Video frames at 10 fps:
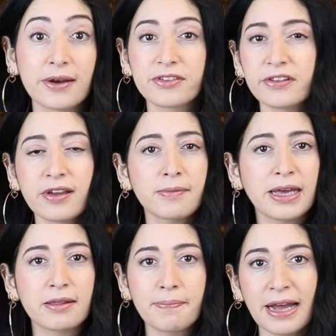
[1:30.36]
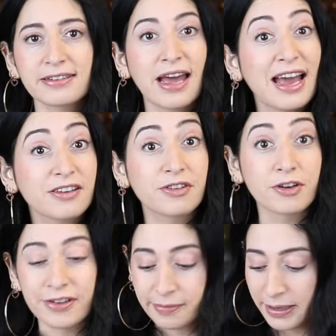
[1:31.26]
is just going to make the batter extra
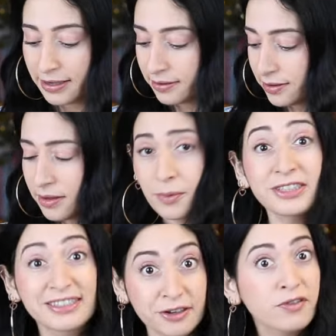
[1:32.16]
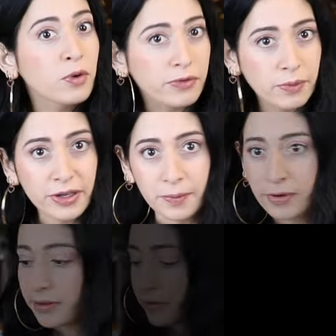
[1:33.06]
crispy, which is of course what you
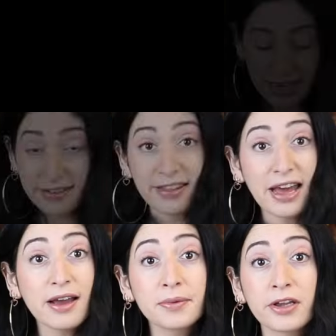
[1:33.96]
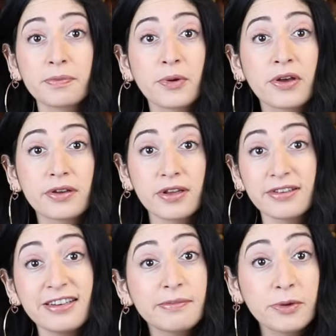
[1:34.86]
want. Into that I'm going to put a
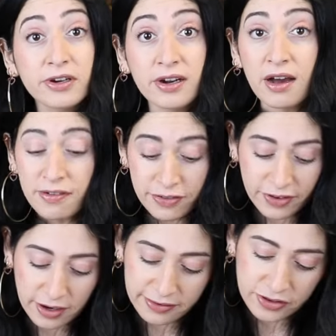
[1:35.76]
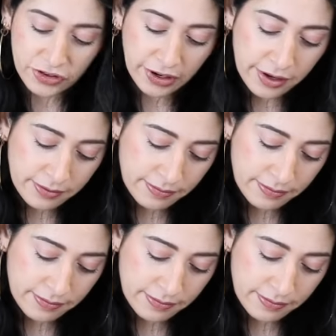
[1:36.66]
teaspoon and a half of caster sugar,